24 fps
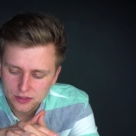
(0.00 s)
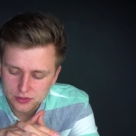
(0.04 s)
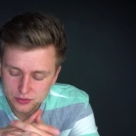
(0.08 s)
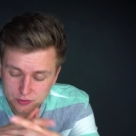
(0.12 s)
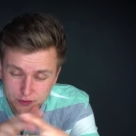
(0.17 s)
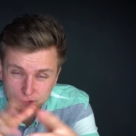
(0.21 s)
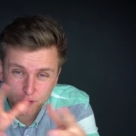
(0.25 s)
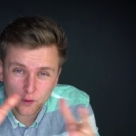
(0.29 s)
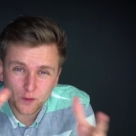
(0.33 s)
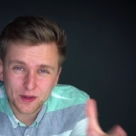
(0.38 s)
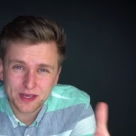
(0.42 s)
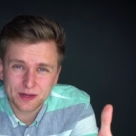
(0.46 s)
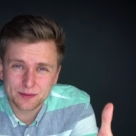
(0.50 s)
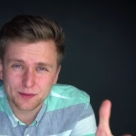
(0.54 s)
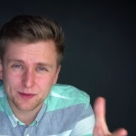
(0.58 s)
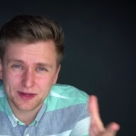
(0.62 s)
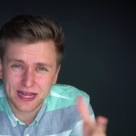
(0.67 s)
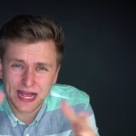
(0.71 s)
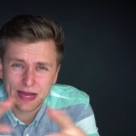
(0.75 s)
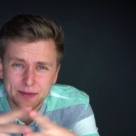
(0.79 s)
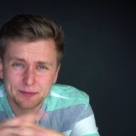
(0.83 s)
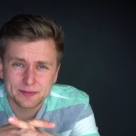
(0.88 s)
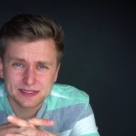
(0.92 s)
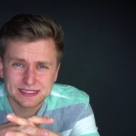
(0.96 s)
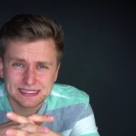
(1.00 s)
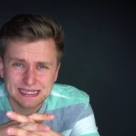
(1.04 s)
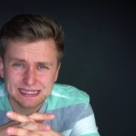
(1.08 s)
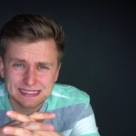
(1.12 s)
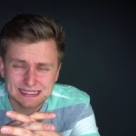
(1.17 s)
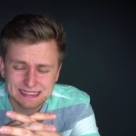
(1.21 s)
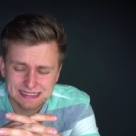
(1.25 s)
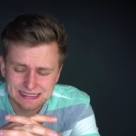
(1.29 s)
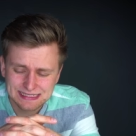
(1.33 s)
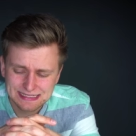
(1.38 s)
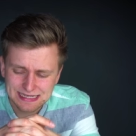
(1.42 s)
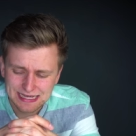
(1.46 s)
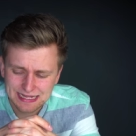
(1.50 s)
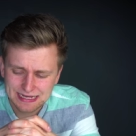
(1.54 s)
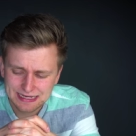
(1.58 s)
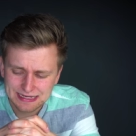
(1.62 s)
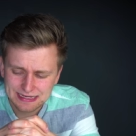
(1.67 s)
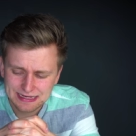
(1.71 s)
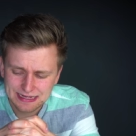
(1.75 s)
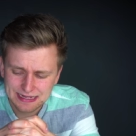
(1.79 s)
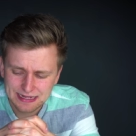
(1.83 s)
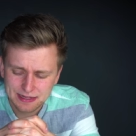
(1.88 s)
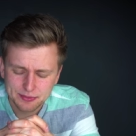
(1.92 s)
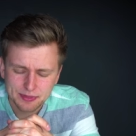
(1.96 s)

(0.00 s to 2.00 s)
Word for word: So talking about camera sensors, and